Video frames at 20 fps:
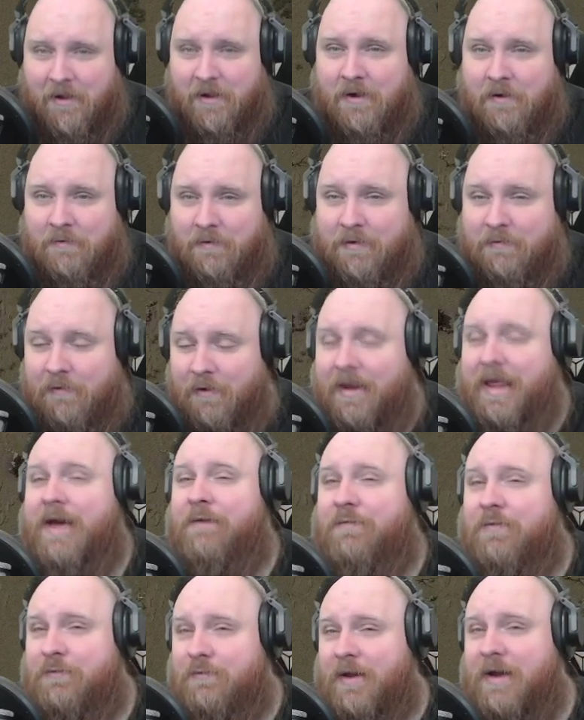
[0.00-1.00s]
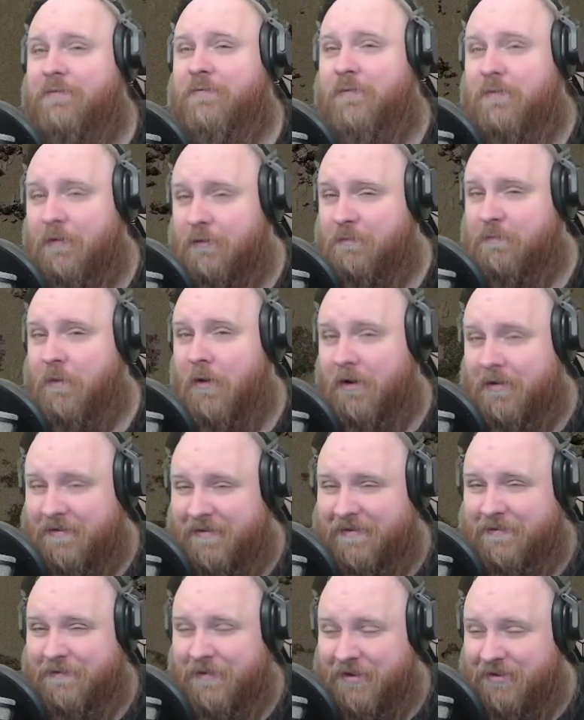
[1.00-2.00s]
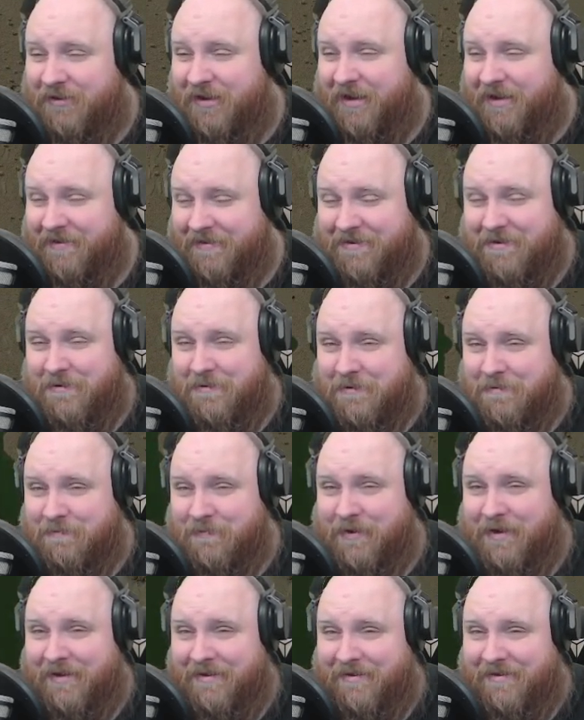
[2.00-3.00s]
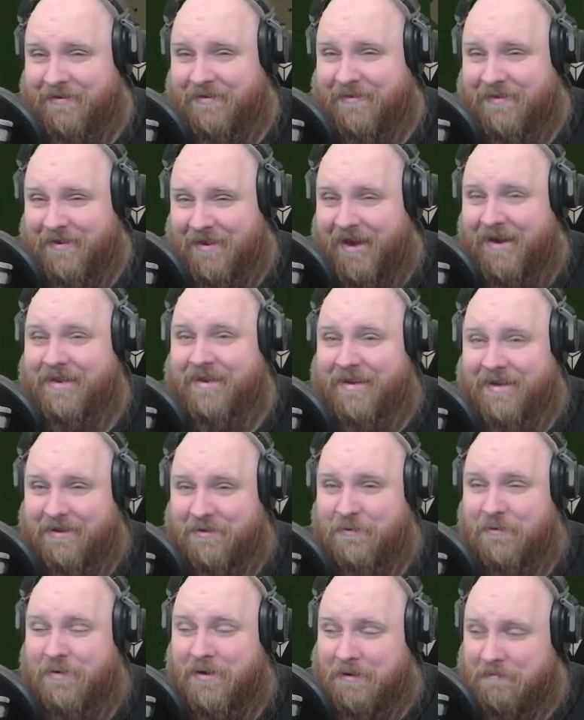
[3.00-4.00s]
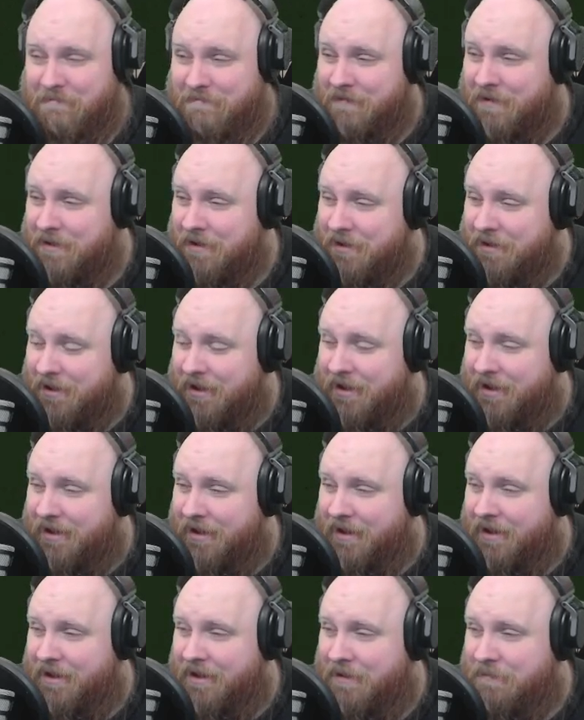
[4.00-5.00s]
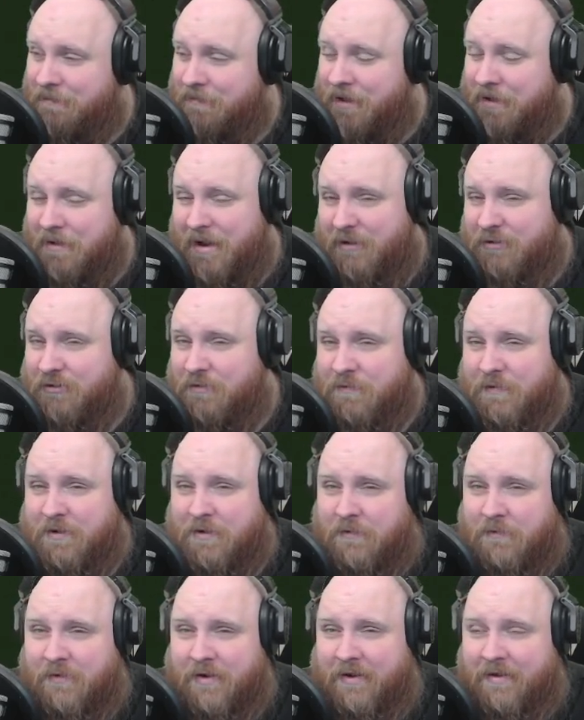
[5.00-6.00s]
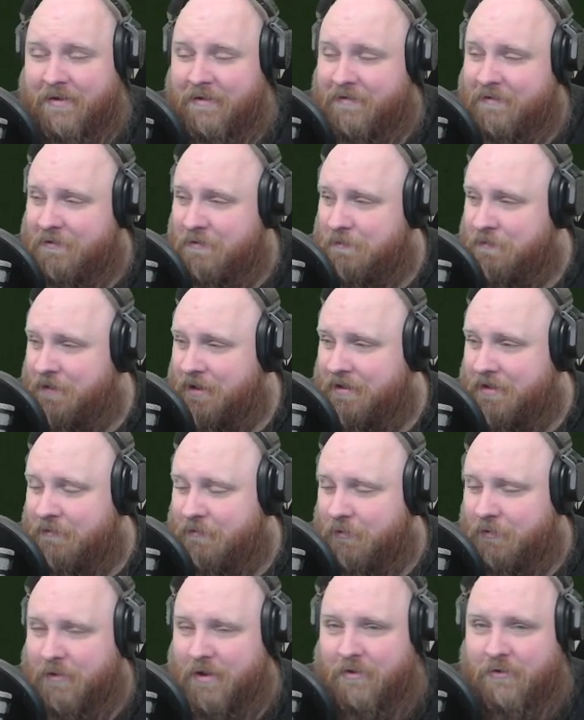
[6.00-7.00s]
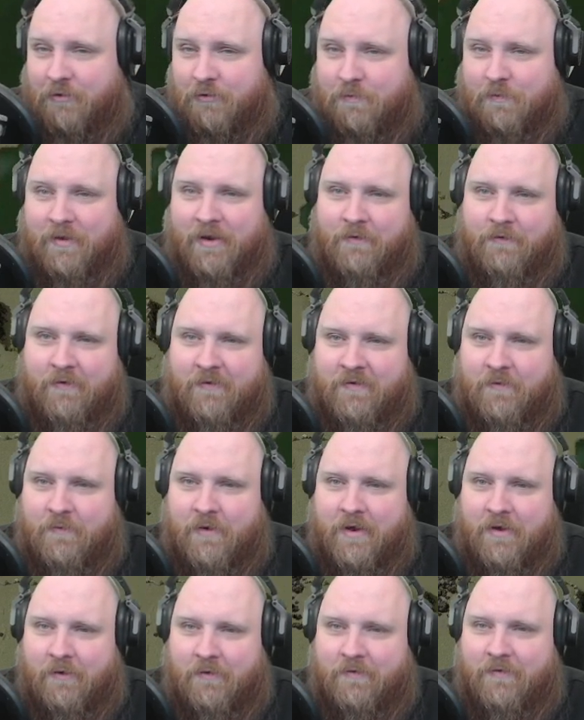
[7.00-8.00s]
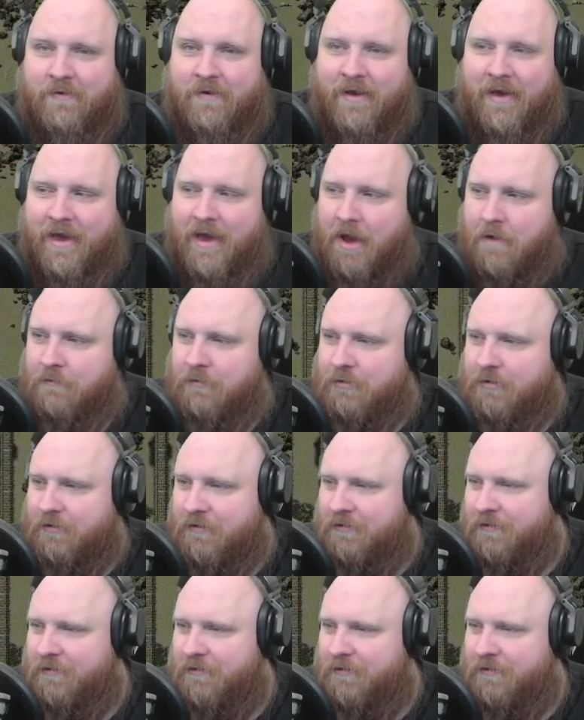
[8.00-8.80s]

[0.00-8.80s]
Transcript: we will have to wait for those bots, which is going to be slightly annoying. Well, actually, we don't really need to. They will then just be living somewhere else. We just